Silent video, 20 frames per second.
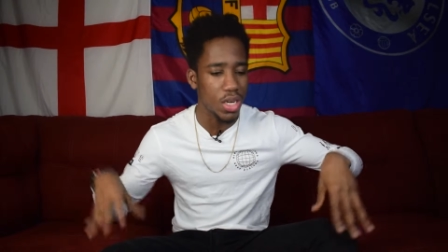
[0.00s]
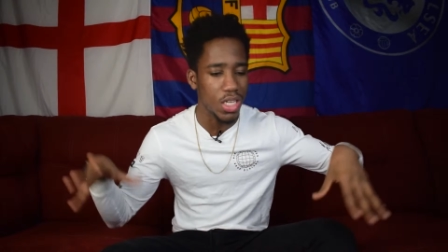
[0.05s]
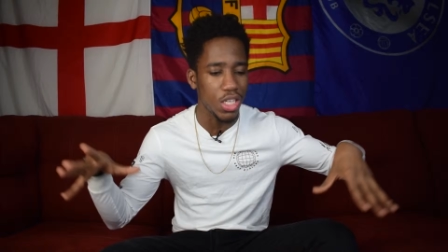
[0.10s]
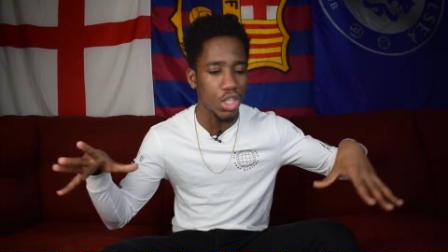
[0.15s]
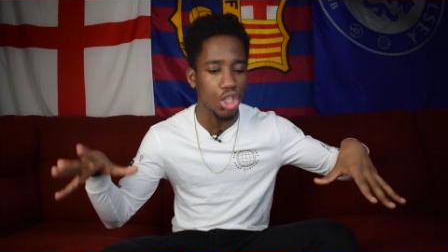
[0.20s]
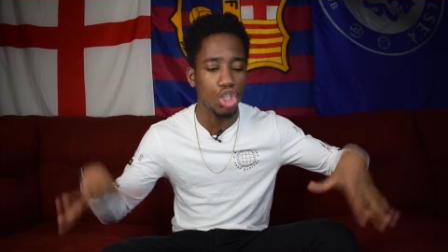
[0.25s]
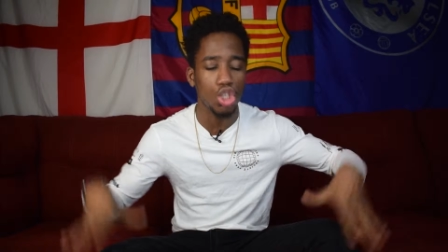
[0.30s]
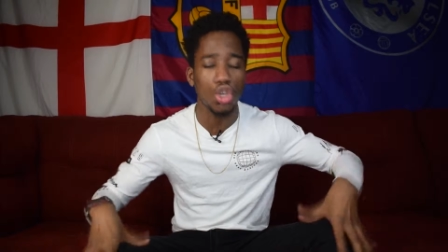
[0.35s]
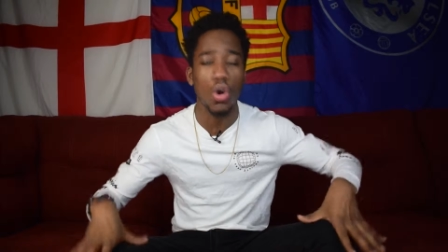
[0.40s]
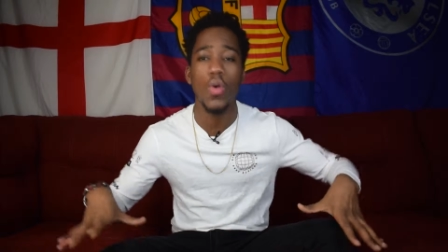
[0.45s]

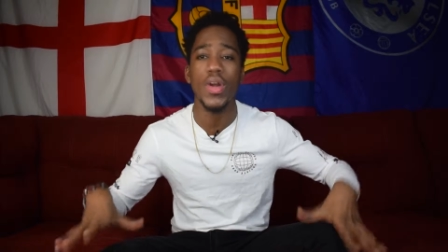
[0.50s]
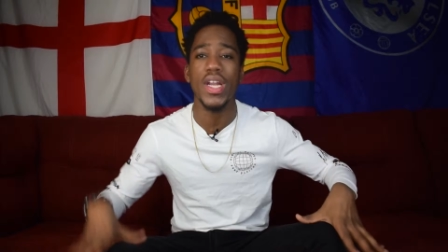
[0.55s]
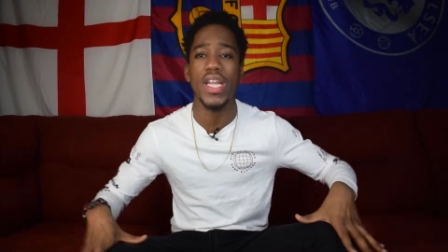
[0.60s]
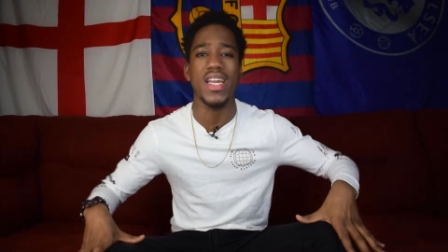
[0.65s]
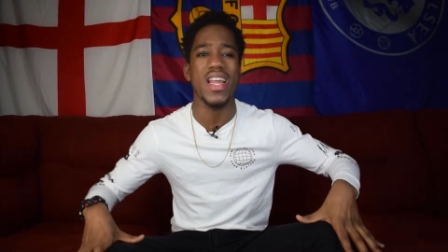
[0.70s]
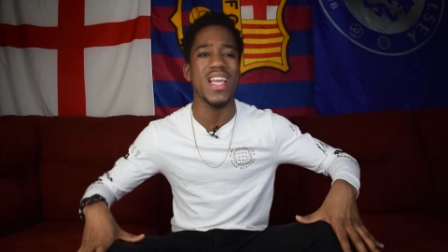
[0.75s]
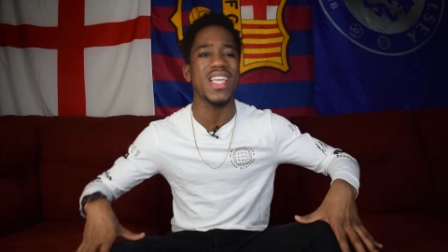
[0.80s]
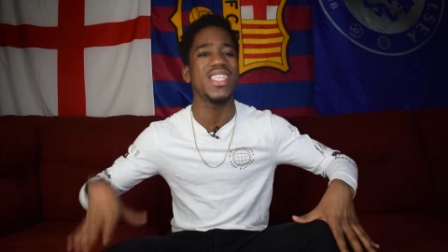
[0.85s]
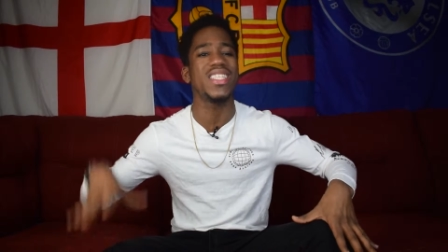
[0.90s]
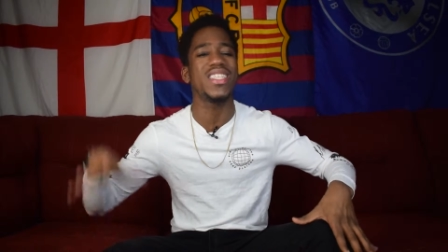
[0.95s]
he's showing
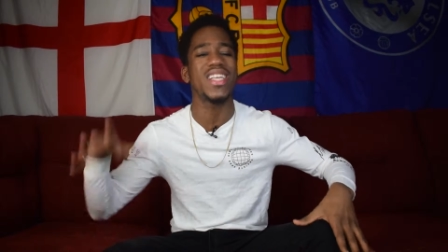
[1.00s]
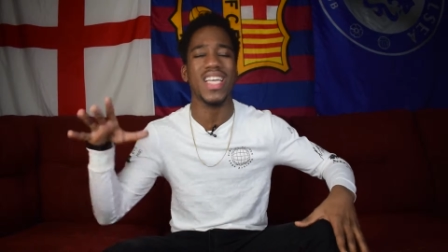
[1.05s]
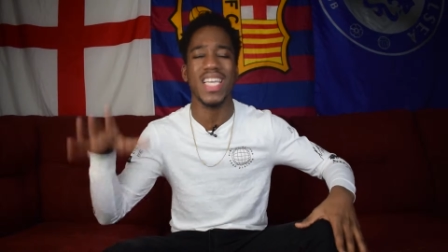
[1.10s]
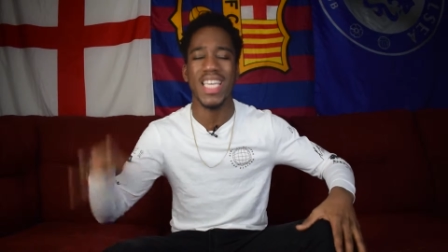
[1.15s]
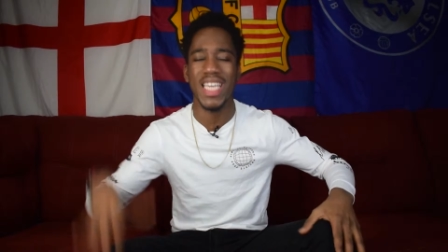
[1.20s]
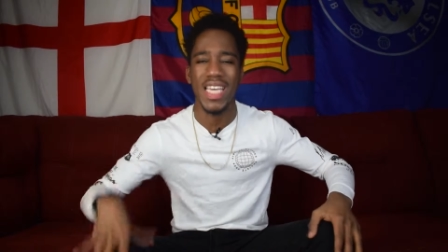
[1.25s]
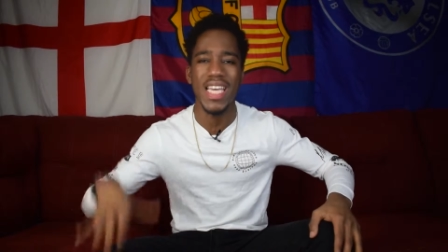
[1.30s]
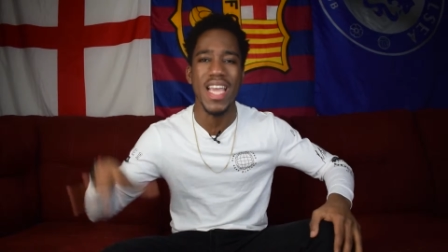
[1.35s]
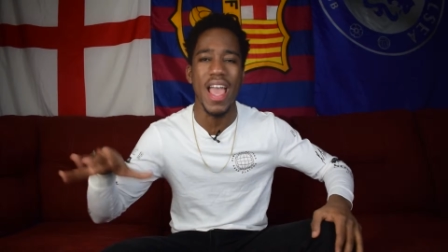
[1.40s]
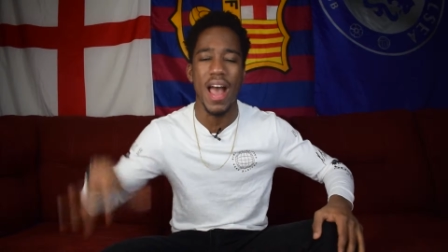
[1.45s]
it that he's a
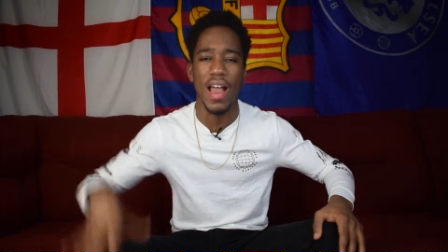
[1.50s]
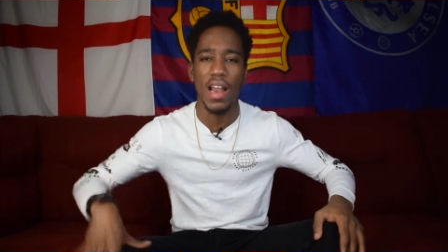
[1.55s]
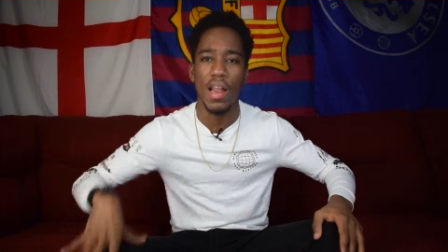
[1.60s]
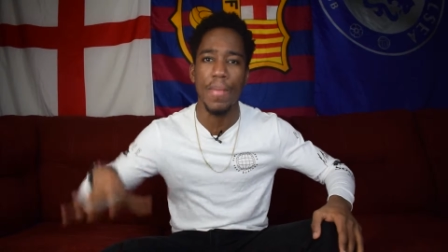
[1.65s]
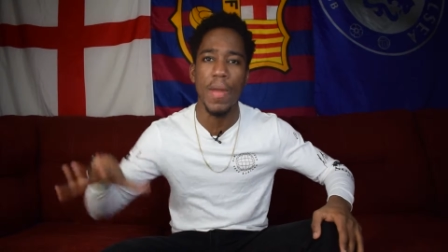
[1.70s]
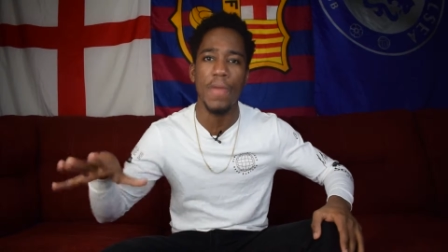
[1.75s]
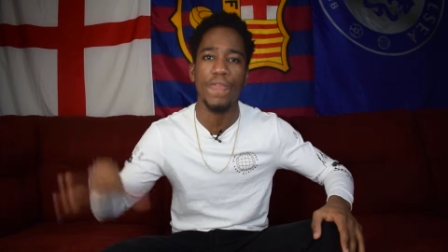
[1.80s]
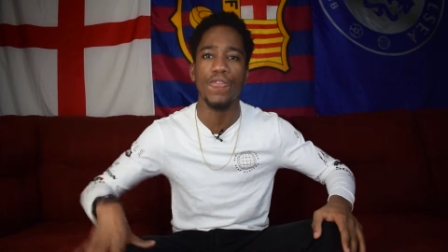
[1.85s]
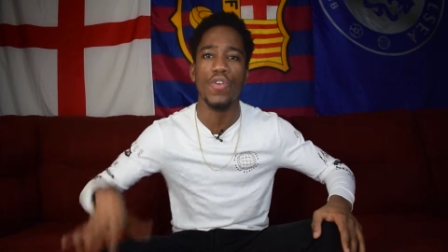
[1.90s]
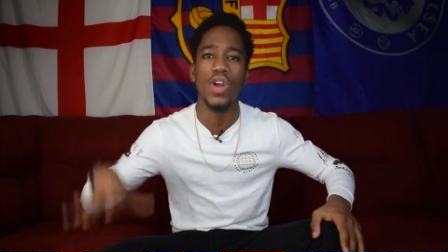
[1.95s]
key
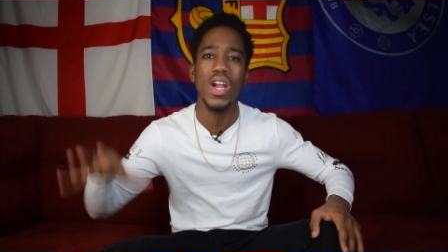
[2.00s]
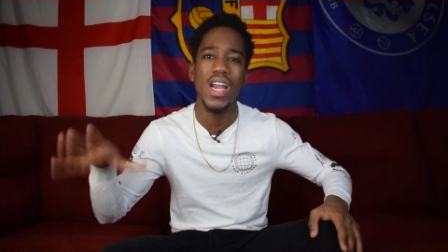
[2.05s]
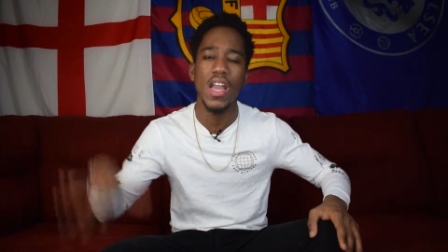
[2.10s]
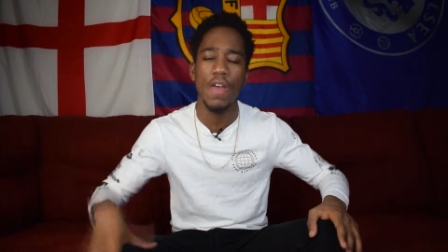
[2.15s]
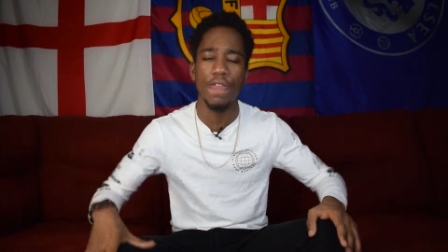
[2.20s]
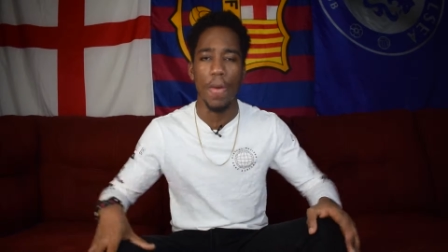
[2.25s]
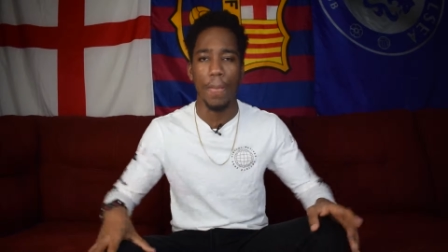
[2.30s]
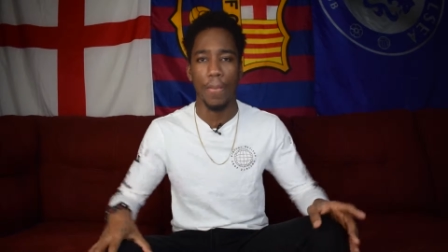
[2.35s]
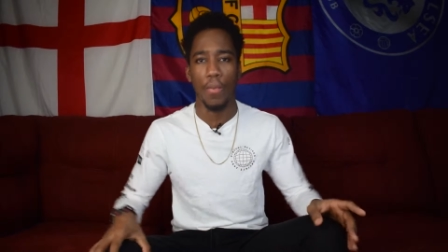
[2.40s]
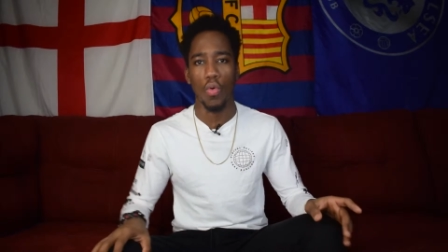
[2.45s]
element for
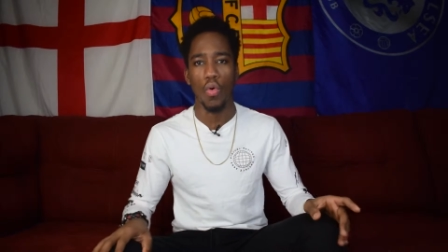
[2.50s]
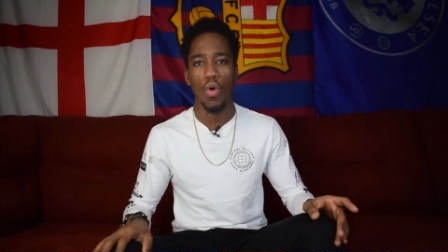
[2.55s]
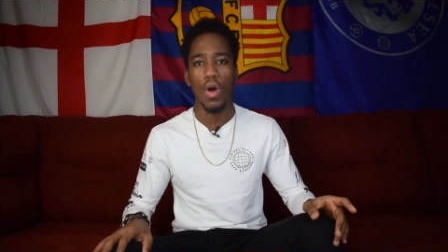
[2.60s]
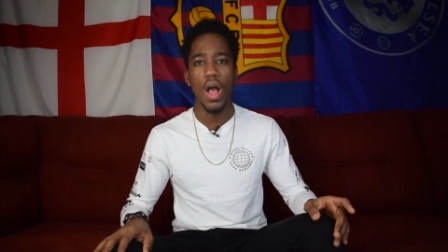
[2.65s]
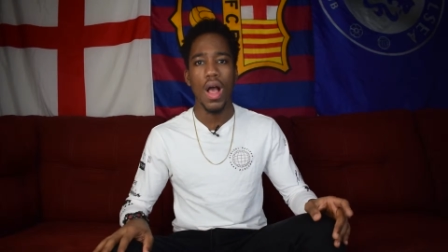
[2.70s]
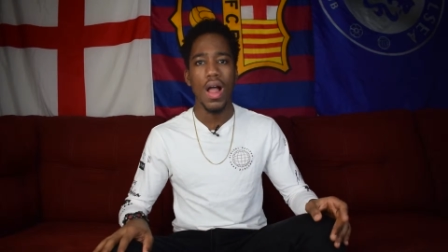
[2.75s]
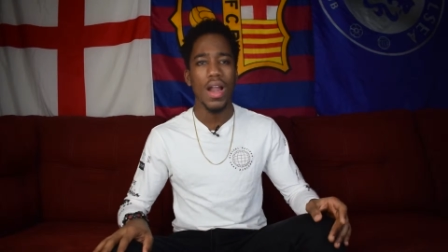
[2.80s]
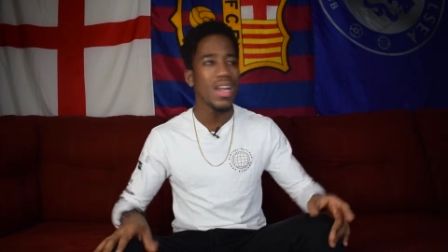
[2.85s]
Liverpool.